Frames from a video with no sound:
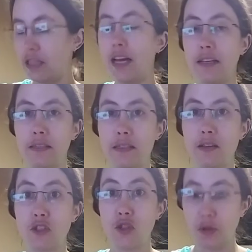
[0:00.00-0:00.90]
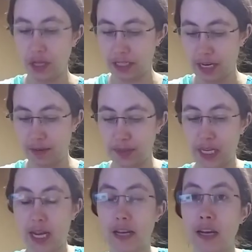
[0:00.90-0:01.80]
Yes, Soothing Times
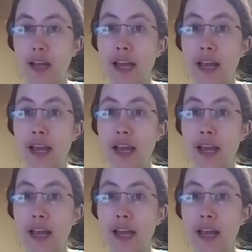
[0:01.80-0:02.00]
Ahead.